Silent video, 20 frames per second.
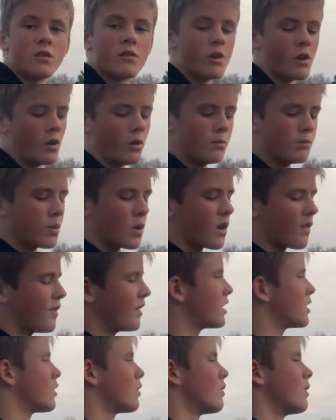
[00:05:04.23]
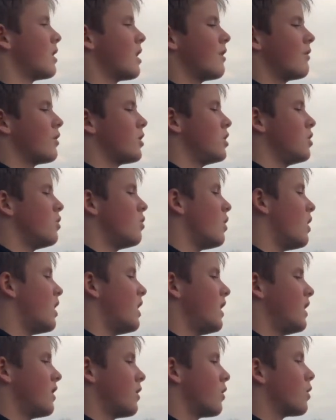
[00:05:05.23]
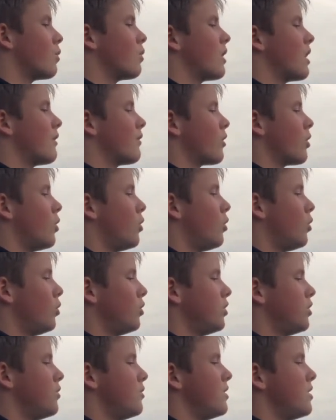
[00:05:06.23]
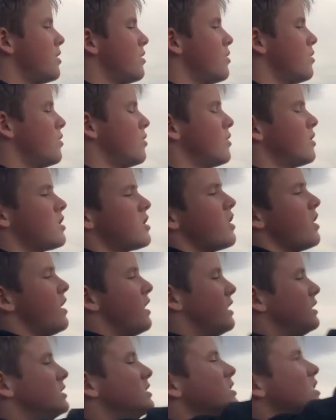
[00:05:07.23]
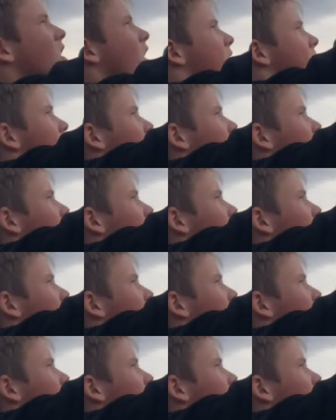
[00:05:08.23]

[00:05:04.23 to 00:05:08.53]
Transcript: hold perfect or whatever you want or whatever hold you use, and